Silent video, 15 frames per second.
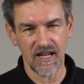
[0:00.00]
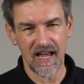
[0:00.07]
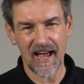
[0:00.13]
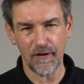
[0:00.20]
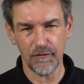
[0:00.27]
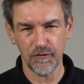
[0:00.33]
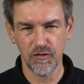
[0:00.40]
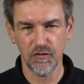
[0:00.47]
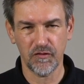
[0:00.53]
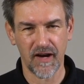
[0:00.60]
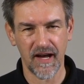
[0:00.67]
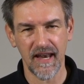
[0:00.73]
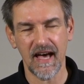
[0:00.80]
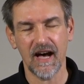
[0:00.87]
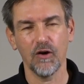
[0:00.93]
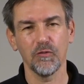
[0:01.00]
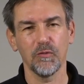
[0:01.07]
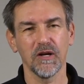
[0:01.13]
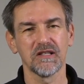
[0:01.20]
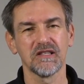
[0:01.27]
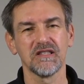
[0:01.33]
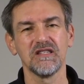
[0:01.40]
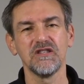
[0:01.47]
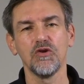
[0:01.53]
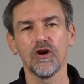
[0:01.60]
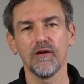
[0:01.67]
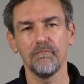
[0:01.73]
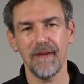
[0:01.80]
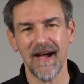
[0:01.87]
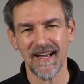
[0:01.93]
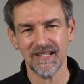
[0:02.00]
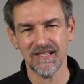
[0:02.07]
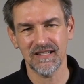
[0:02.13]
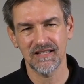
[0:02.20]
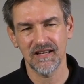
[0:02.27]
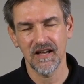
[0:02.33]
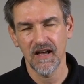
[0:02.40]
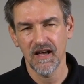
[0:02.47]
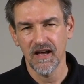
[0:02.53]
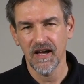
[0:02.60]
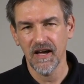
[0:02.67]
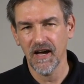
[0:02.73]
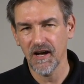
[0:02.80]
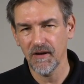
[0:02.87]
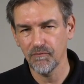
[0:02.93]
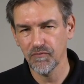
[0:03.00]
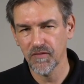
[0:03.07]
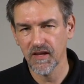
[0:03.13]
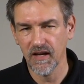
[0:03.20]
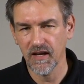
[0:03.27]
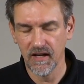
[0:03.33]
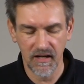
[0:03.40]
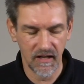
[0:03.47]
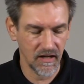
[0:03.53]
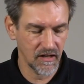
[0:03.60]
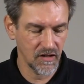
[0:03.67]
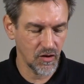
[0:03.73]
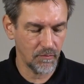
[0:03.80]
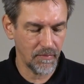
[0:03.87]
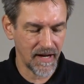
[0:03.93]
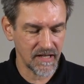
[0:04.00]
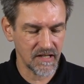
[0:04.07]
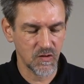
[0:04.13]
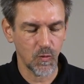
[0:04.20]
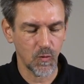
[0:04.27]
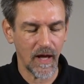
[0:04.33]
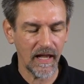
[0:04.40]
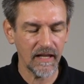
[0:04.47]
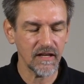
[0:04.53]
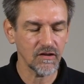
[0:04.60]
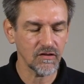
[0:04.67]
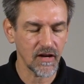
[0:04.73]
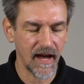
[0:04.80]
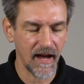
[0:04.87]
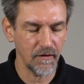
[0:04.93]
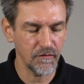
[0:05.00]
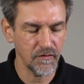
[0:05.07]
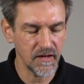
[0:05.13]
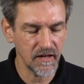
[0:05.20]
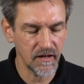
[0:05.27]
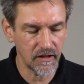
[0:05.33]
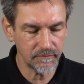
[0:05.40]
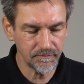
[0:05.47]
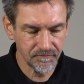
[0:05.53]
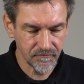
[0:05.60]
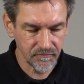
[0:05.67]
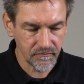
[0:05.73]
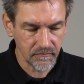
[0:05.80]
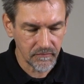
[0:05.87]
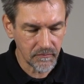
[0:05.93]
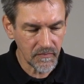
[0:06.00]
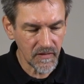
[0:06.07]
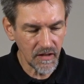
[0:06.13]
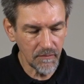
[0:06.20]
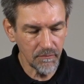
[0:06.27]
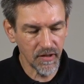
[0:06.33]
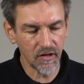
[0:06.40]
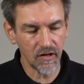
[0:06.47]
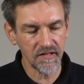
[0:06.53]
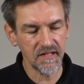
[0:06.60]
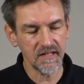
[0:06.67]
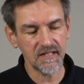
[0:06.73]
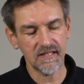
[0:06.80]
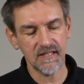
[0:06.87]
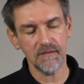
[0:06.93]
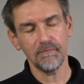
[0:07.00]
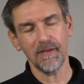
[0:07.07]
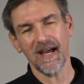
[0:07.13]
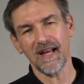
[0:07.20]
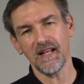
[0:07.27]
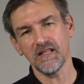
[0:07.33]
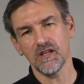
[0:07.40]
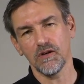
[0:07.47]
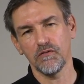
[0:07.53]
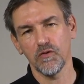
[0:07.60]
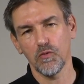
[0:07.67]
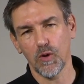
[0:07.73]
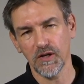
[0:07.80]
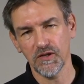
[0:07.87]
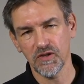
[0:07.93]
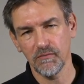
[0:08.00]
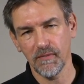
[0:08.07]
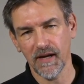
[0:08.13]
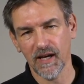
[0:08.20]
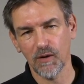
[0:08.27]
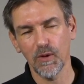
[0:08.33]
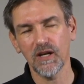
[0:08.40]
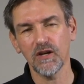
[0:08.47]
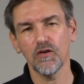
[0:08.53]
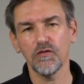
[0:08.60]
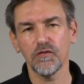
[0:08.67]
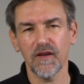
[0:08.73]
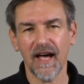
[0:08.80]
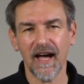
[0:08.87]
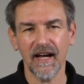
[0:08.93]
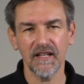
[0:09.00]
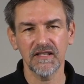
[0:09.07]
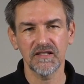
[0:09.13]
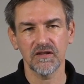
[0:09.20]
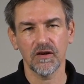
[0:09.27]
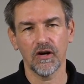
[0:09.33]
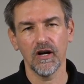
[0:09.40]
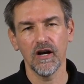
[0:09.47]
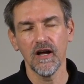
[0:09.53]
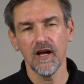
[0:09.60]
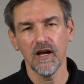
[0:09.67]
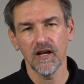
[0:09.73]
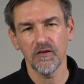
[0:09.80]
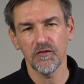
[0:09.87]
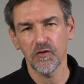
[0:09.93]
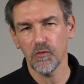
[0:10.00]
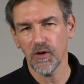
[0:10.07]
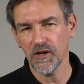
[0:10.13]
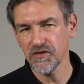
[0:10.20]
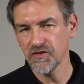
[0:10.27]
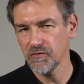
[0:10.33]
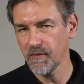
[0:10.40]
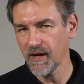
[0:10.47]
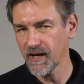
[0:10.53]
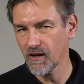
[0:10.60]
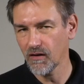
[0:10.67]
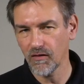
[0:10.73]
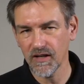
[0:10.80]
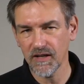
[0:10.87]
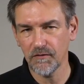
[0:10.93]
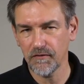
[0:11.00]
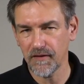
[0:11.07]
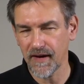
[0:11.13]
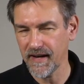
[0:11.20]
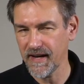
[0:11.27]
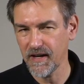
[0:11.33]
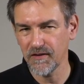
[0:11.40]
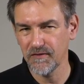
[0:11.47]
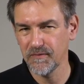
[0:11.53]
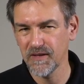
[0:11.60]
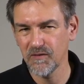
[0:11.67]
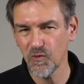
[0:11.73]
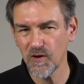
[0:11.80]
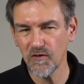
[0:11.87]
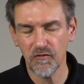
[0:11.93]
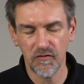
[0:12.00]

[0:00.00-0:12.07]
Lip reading: you have to find out what's your best value you have here, because it depends if you want to make video flights or if you want to make only fun FPV